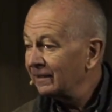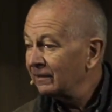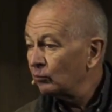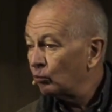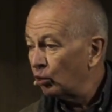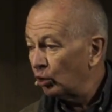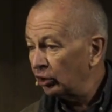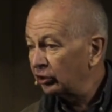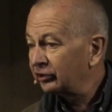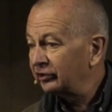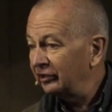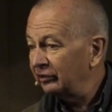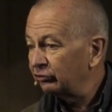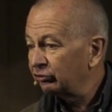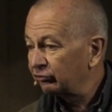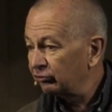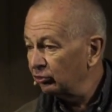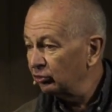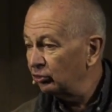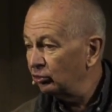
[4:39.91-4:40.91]
working
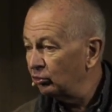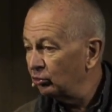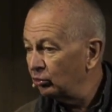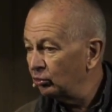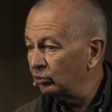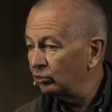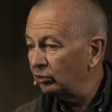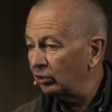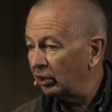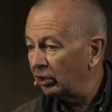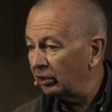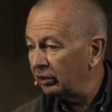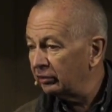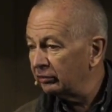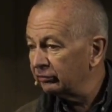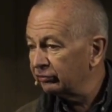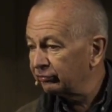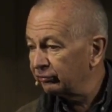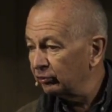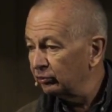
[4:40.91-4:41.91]
through
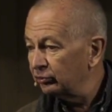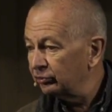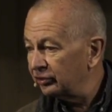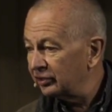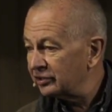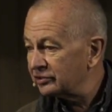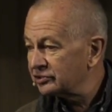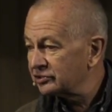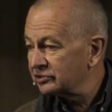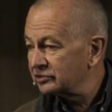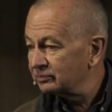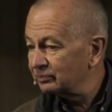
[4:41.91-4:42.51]
this,